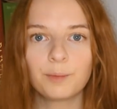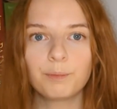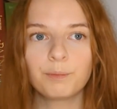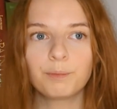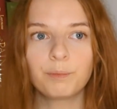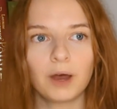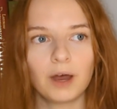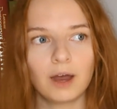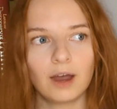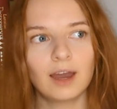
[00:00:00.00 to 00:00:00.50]

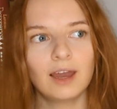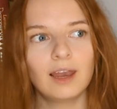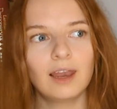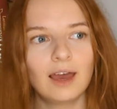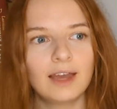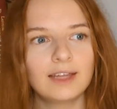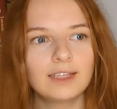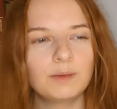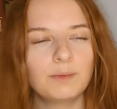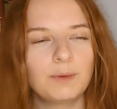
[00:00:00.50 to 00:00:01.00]
But I'd
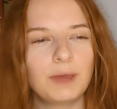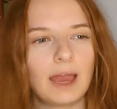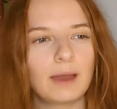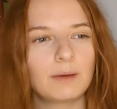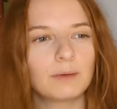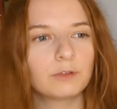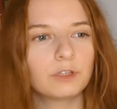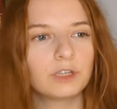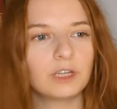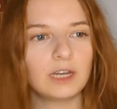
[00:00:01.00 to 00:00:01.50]
like to be
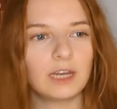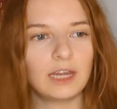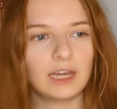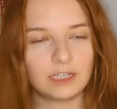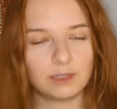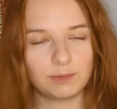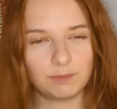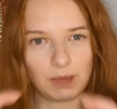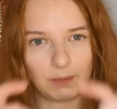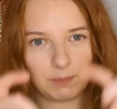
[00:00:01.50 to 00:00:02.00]
able to
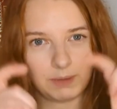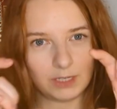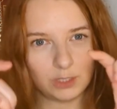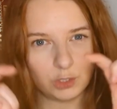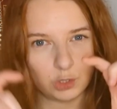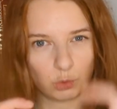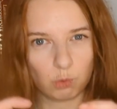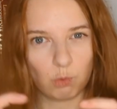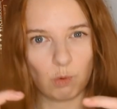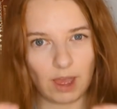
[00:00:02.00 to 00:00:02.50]
knit maybe a
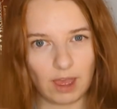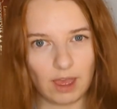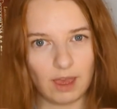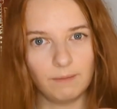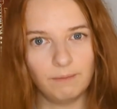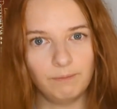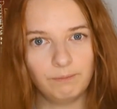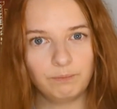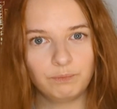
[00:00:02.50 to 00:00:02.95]
square